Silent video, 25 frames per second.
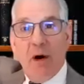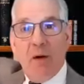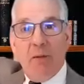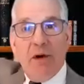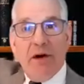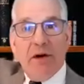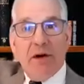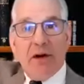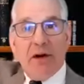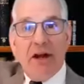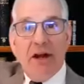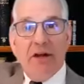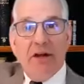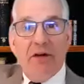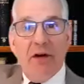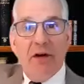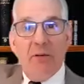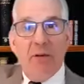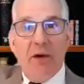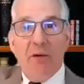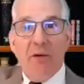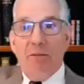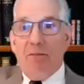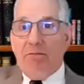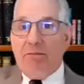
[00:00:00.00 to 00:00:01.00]
what we were
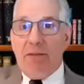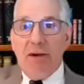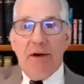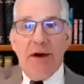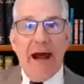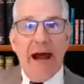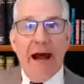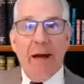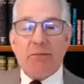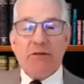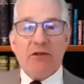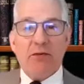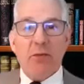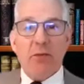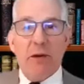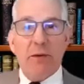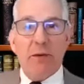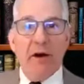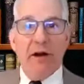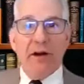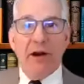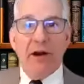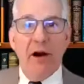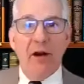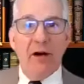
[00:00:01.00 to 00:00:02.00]
given when perhaps
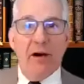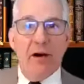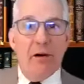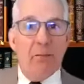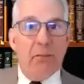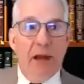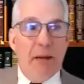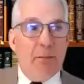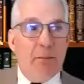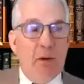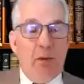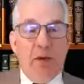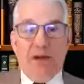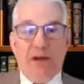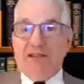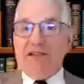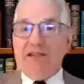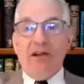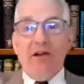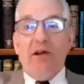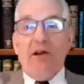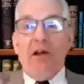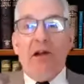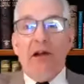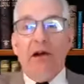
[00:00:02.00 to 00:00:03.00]
we were younger, maybe
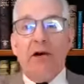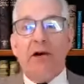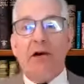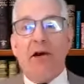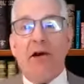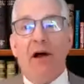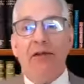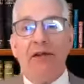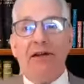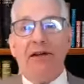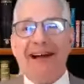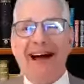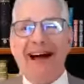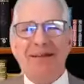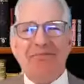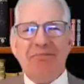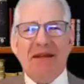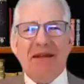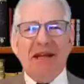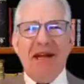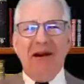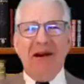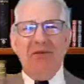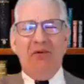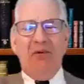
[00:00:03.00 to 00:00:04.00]
we still hear it all the
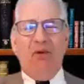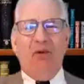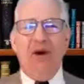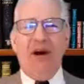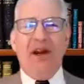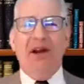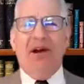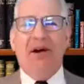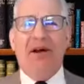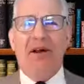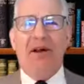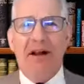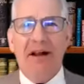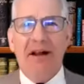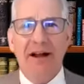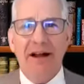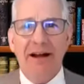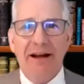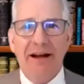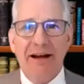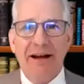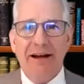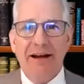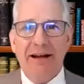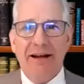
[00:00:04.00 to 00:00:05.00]
time. Get real.
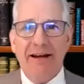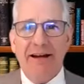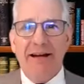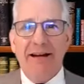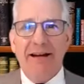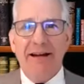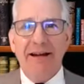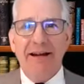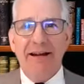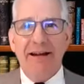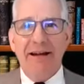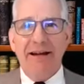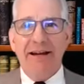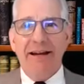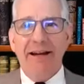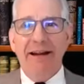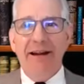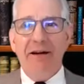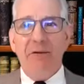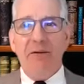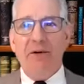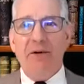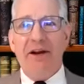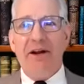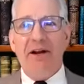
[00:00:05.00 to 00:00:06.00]

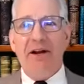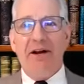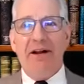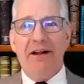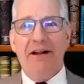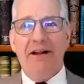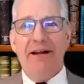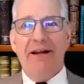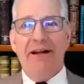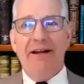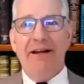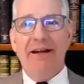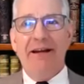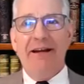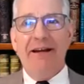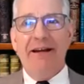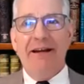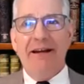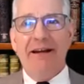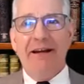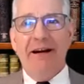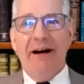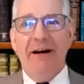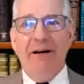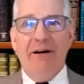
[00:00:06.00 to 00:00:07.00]
Get real.
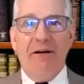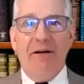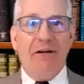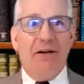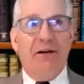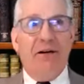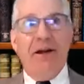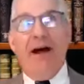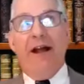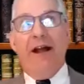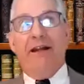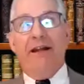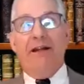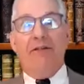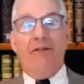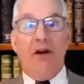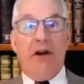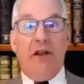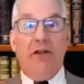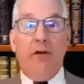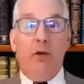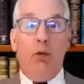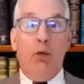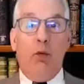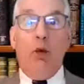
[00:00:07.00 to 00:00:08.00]
Oh, you're not
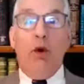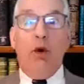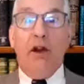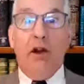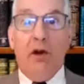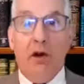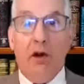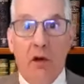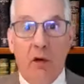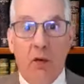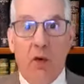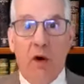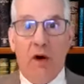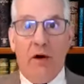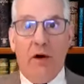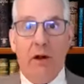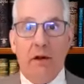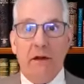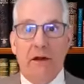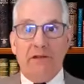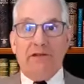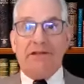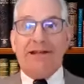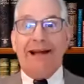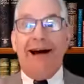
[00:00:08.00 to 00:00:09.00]
living in the real
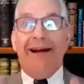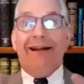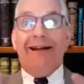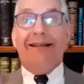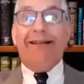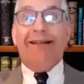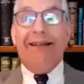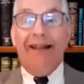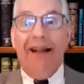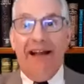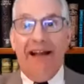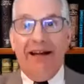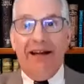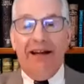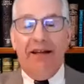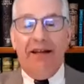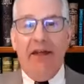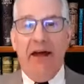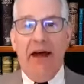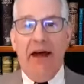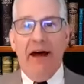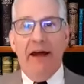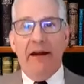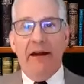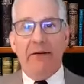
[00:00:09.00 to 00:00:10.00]
world. It's not
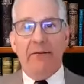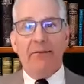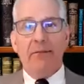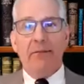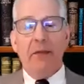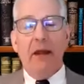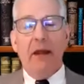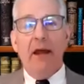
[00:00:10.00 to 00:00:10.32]
like that.